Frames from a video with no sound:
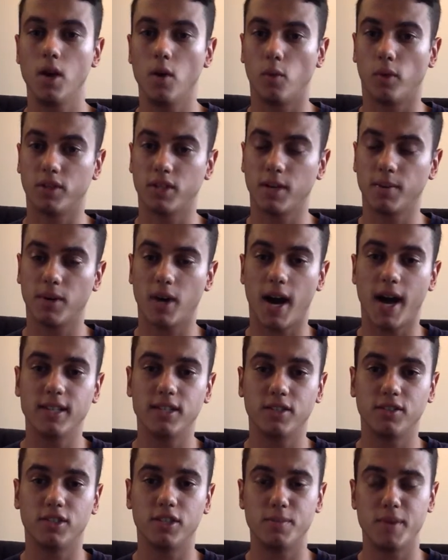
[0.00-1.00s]
What's up guys,
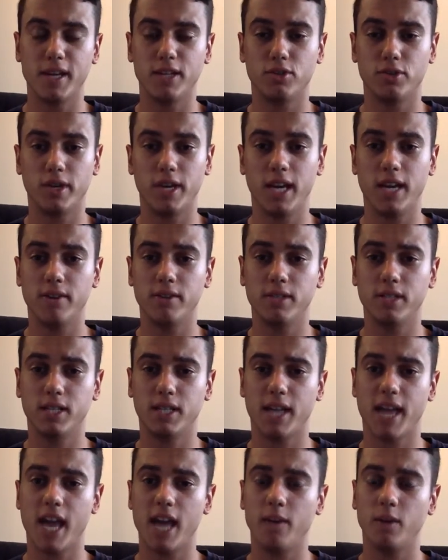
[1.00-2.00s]
it's Dimitri here, and
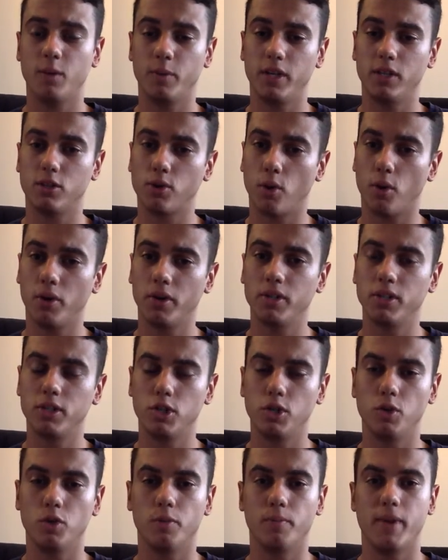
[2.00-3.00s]
today I'm going to be talking
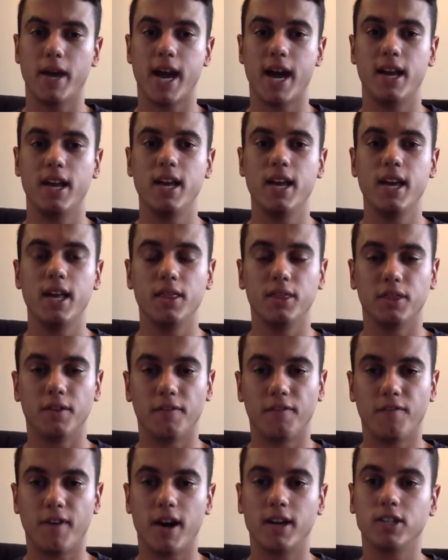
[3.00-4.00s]
to you about the
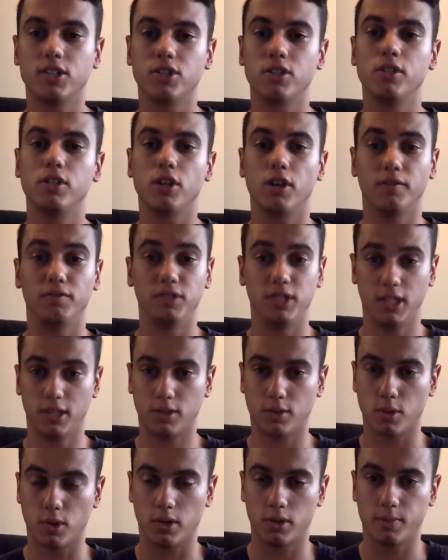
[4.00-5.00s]
functions of
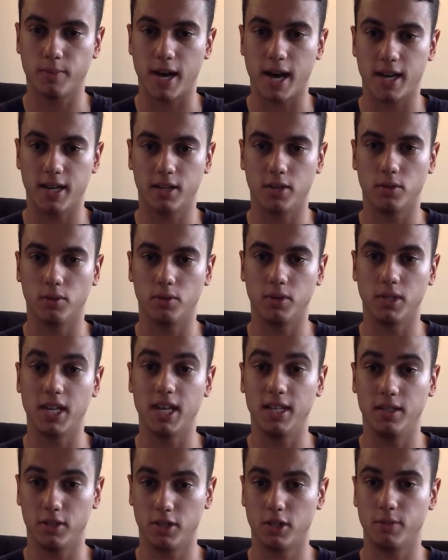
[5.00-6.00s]
discourse particles
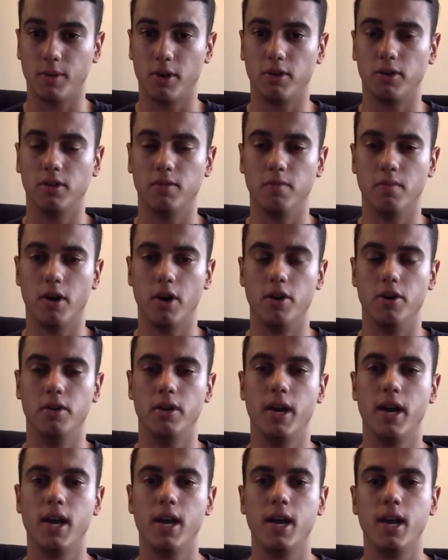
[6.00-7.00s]
in the spoken mode.
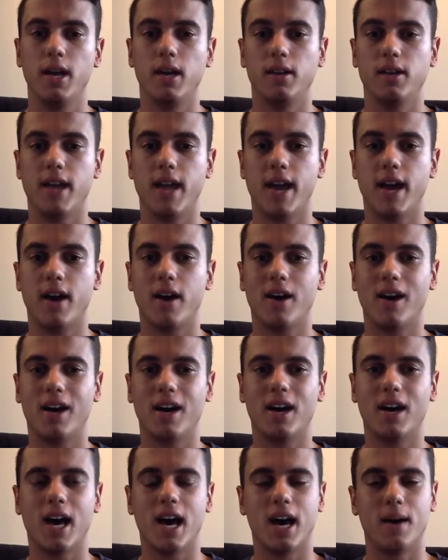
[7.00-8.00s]
Now,
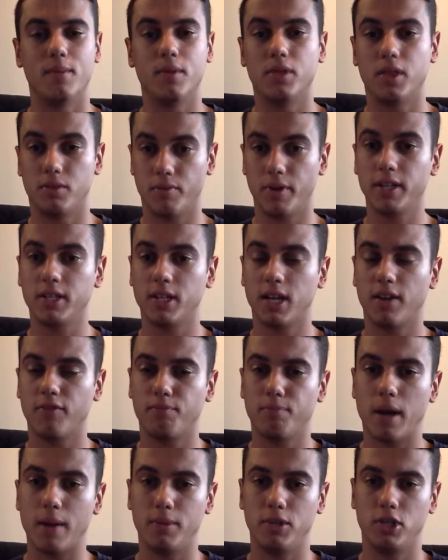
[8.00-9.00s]
the reason
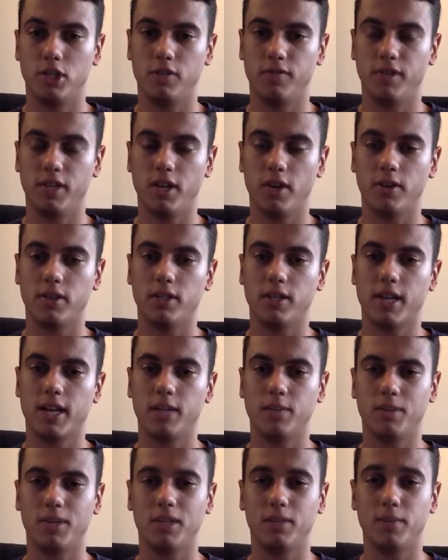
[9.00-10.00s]
I've published this video today
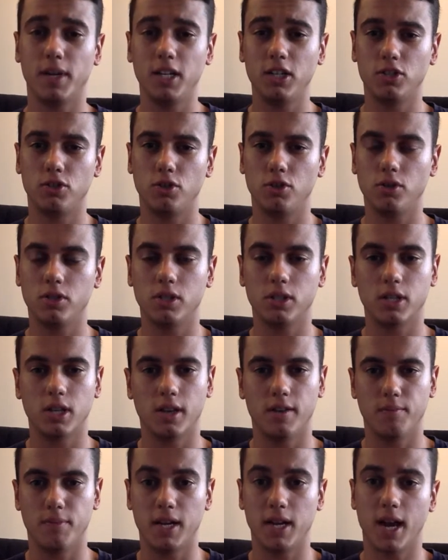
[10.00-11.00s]
is because many students
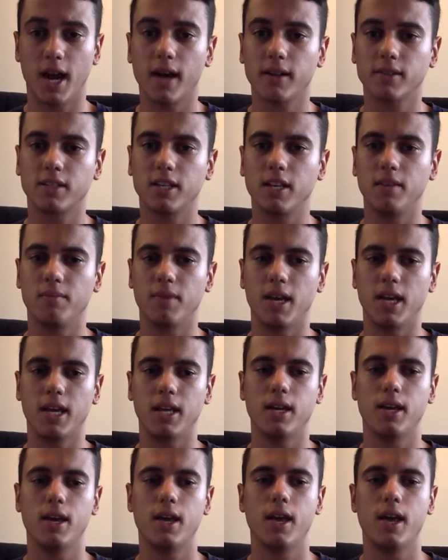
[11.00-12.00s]
have been asking
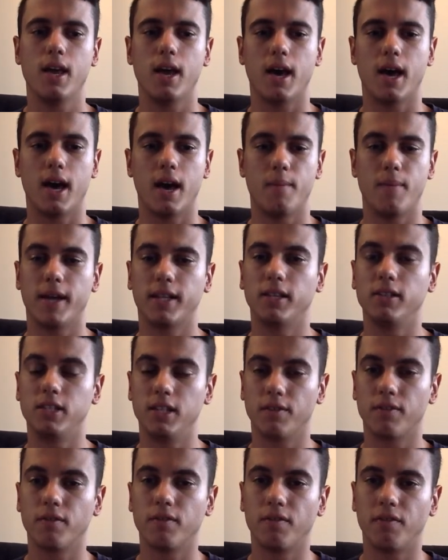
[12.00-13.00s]
me about the
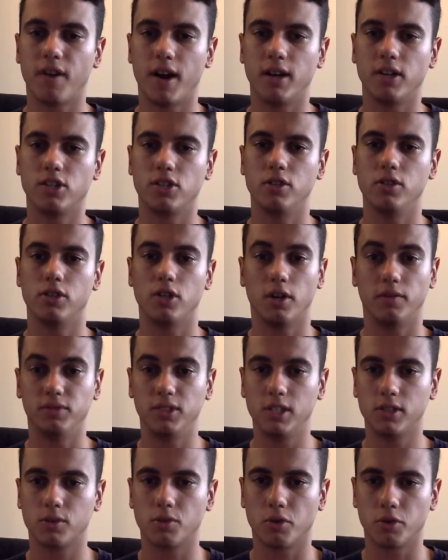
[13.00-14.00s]
different functions of
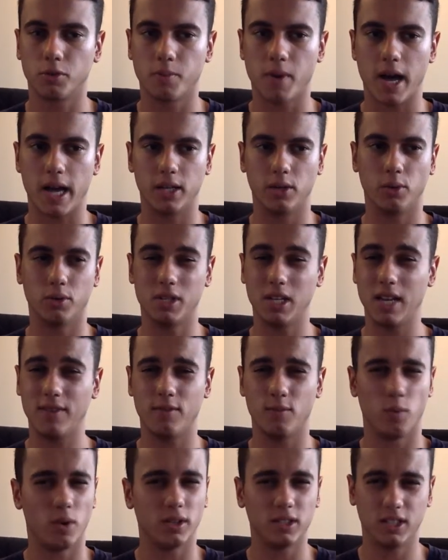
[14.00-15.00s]
discourse particles and
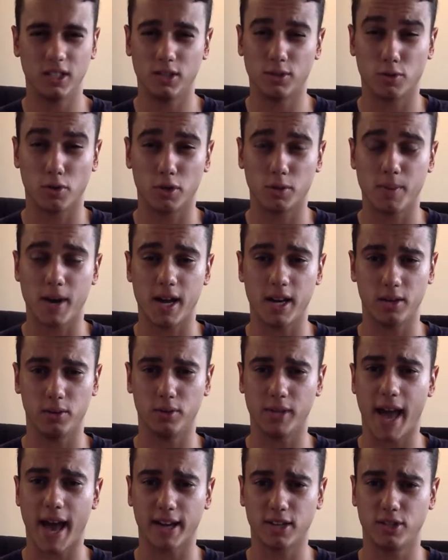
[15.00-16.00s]
even what discourse
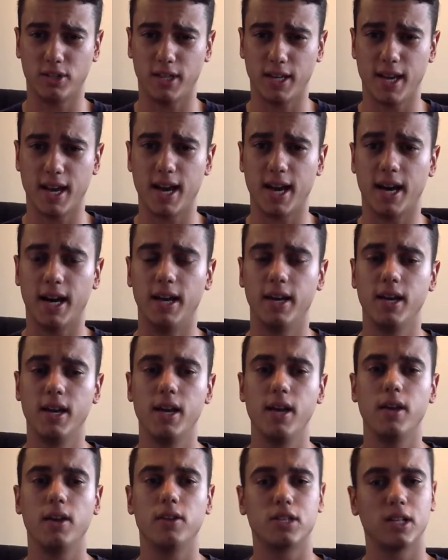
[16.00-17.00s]
particles actually are.
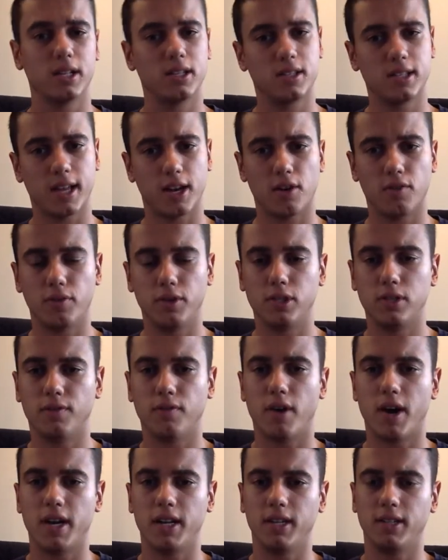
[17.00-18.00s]
So let's start off with
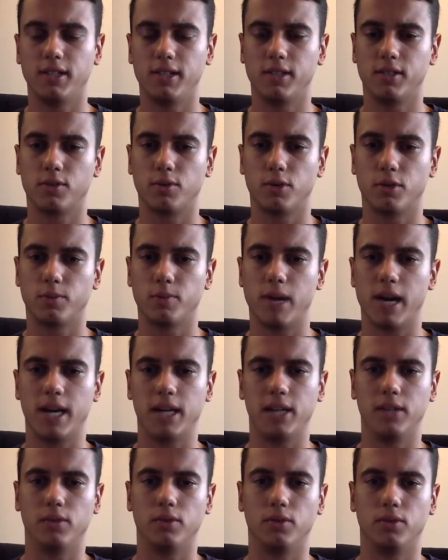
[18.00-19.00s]
defining a discourse
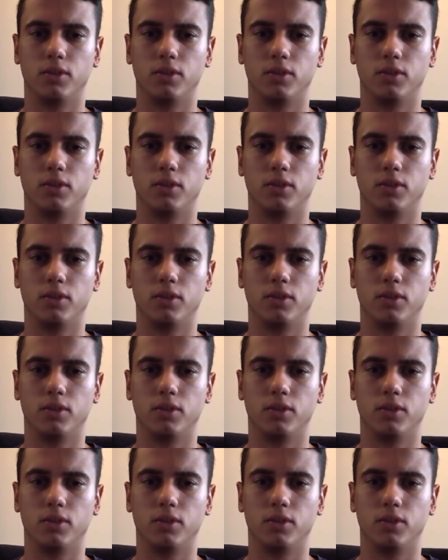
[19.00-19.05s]
particle.